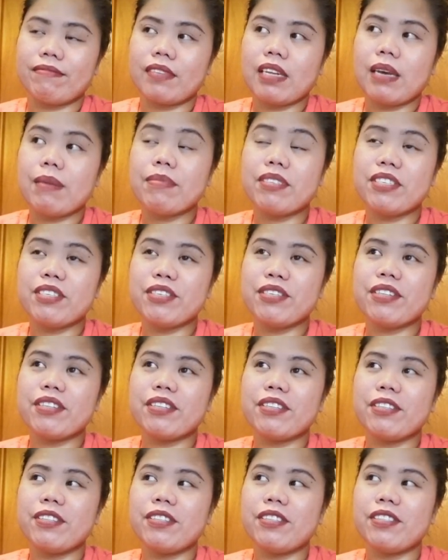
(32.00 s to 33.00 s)
I'm
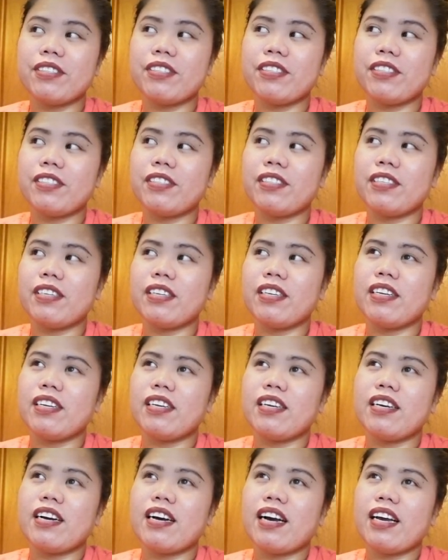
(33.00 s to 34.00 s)
still,
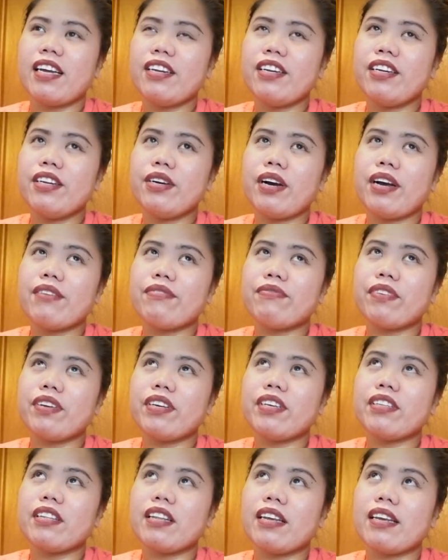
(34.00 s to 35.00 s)
I don't know, I
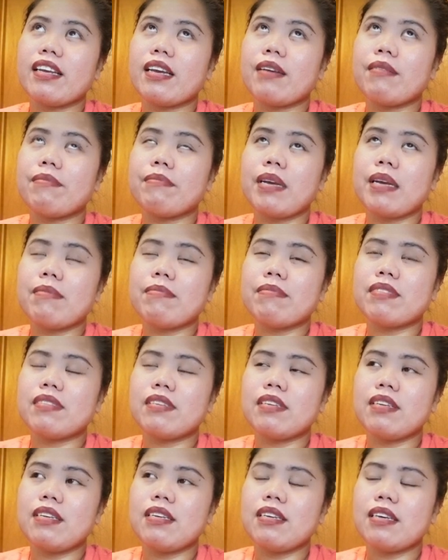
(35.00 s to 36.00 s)
feel like I'm
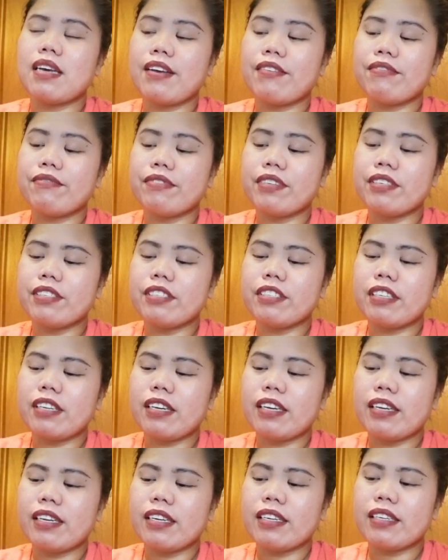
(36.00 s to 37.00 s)
empty. I feel
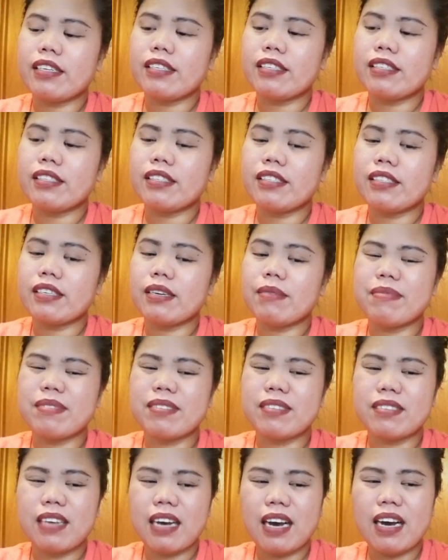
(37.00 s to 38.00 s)
like I'm
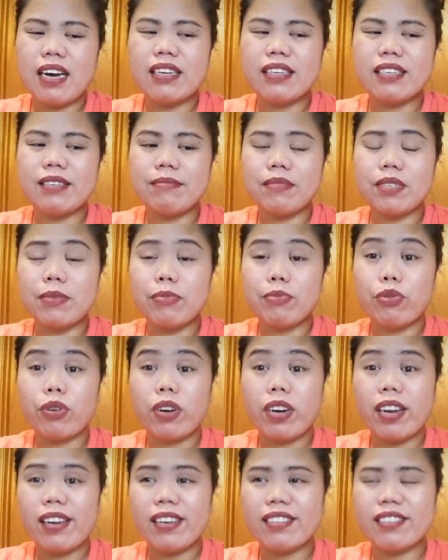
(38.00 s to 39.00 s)
sad, I'm
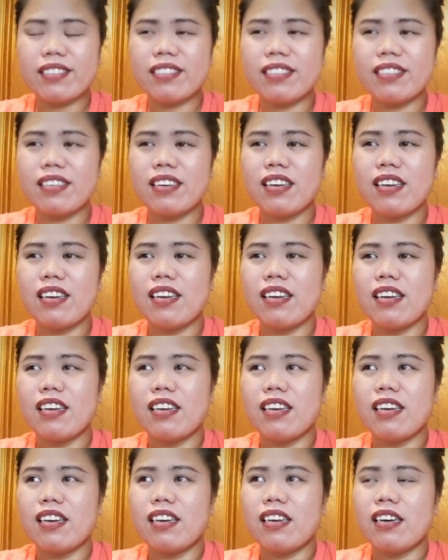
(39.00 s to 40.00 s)
depressed.
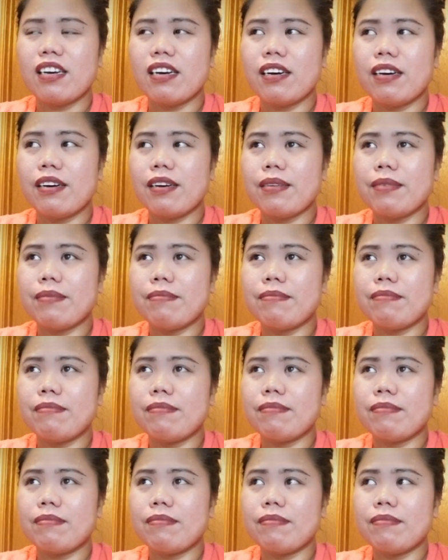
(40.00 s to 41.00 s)

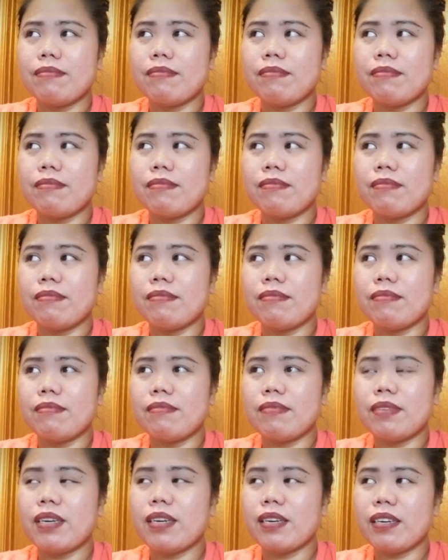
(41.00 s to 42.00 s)

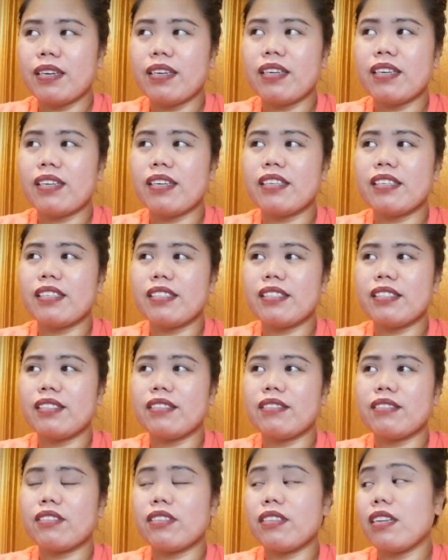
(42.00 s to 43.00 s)

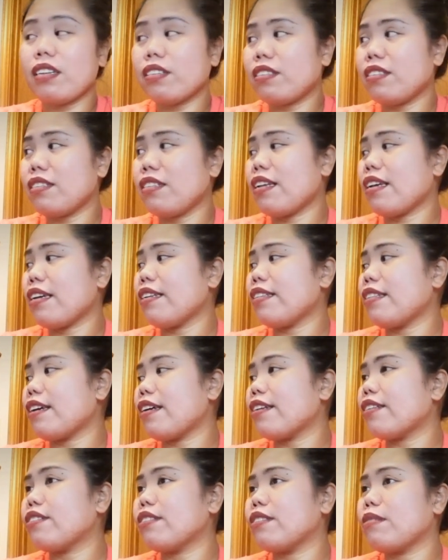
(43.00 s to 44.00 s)
Tonight
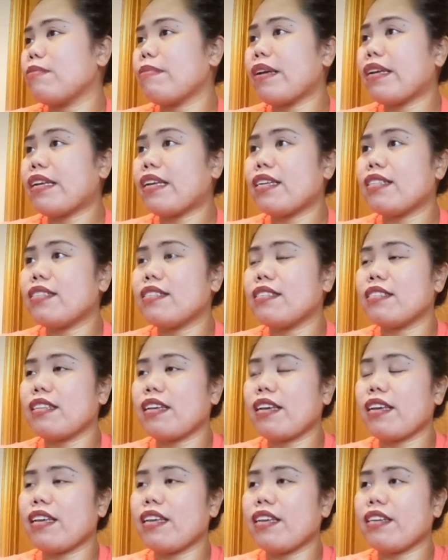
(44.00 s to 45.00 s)
actually my kid is
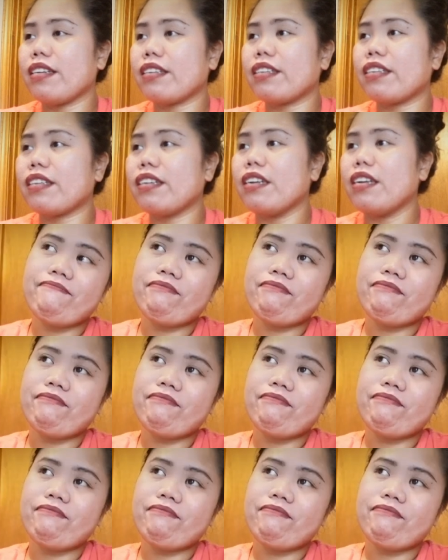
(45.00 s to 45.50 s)
not here.